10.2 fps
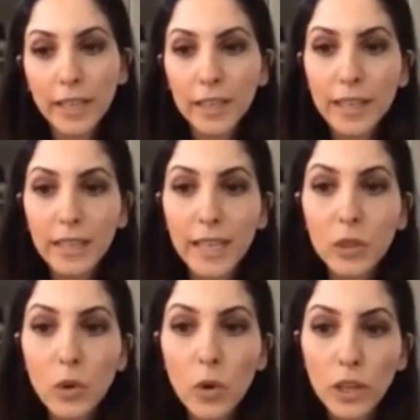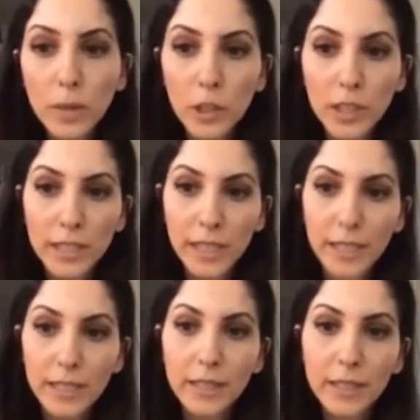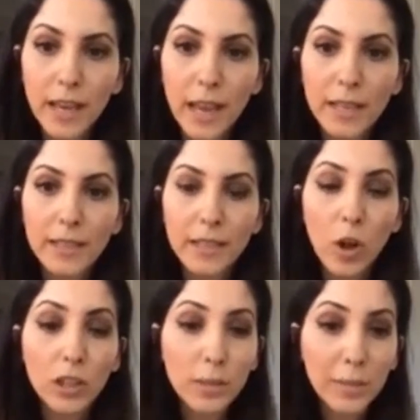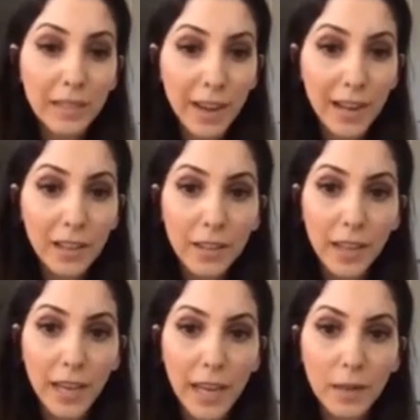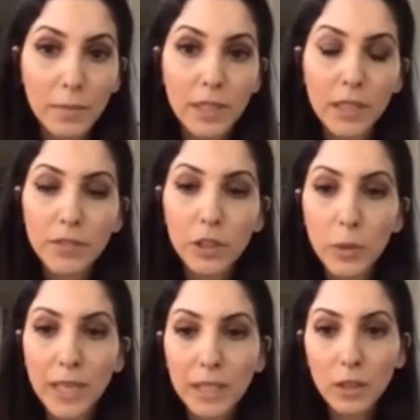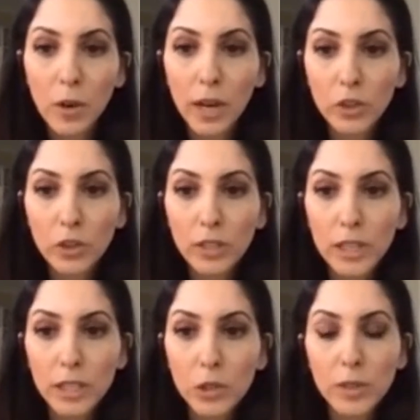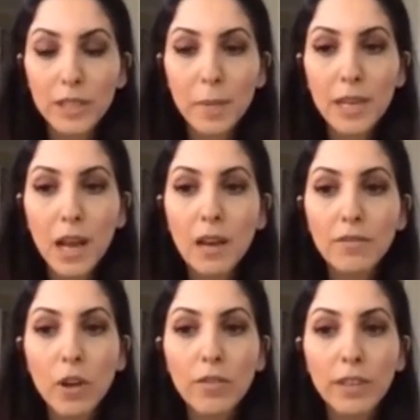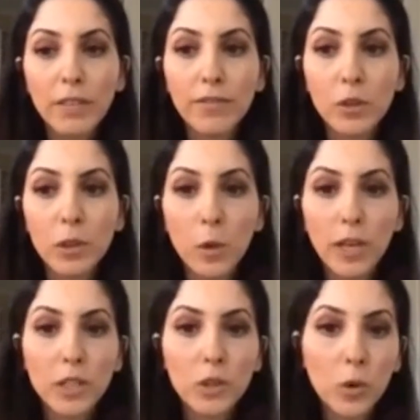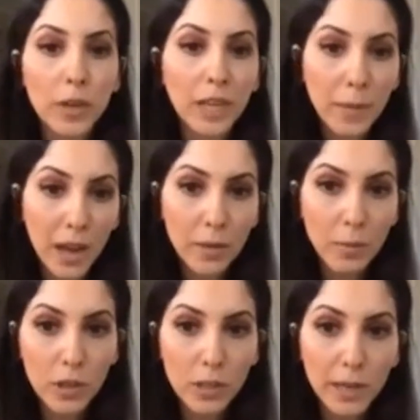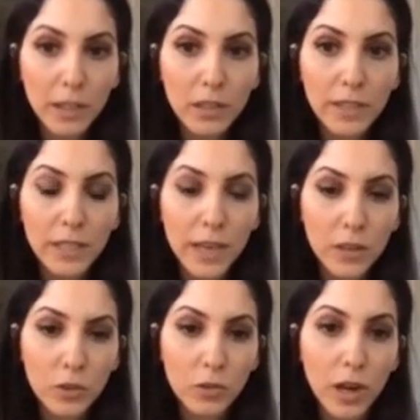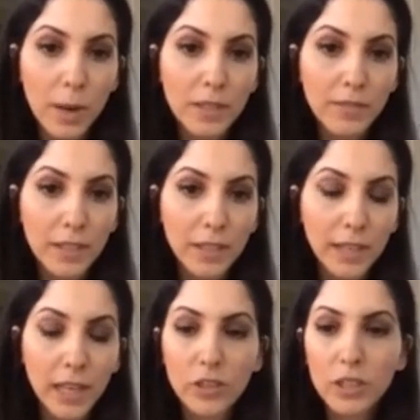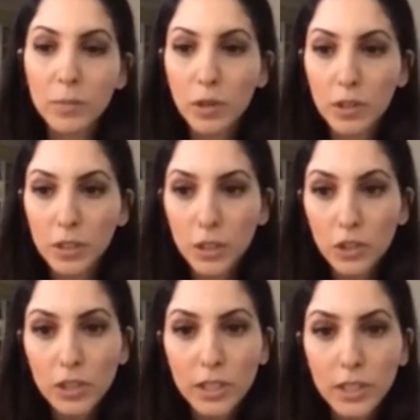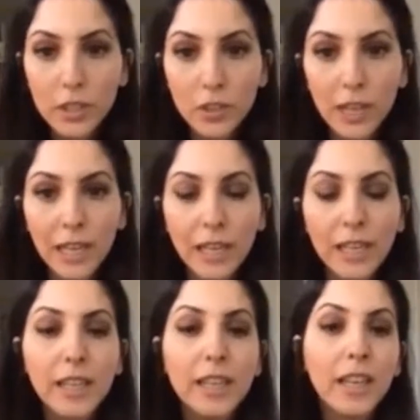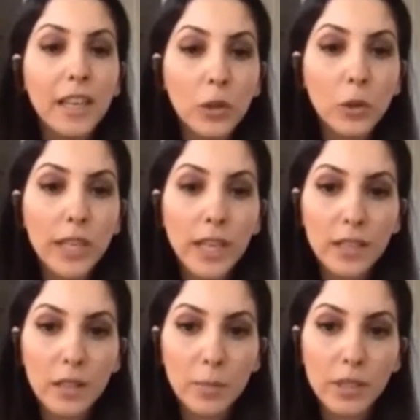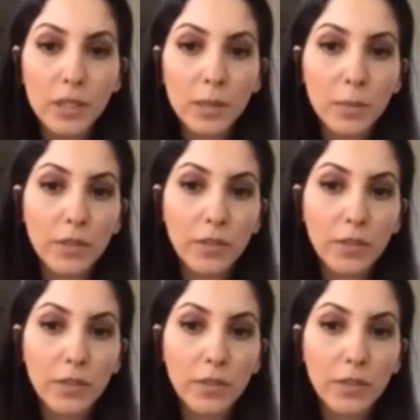can ignore communities and ultimately fail in their aims. And a few weeks ago, I tuned into a seminar involving a few lawyers talking about the prospect of international crimes investigations and prosecutions in Australia, including under the principle of